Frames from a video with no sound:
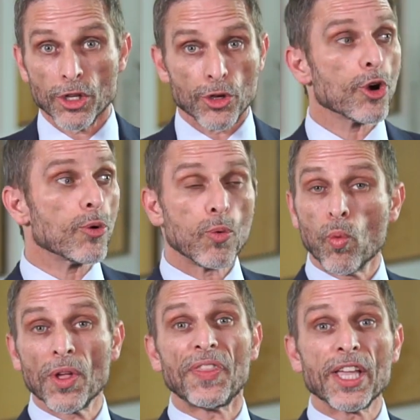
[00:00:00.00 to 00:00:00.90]
You're
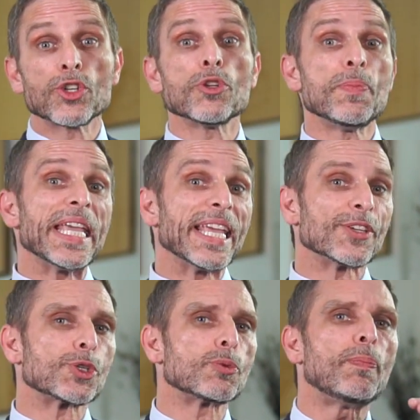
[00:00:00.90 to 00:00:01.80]
what they should be
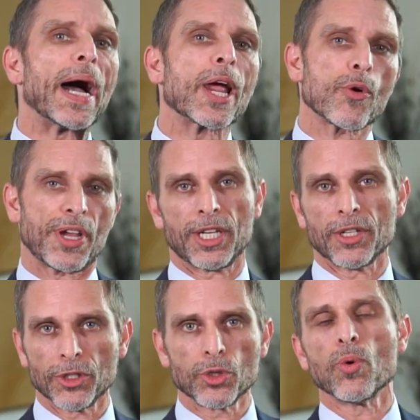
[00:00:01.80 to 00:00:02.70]
aspiring
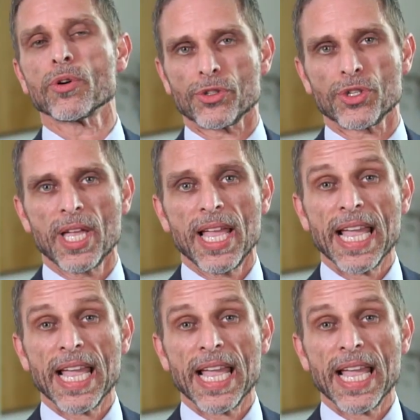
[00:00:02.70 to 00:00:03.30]
towards.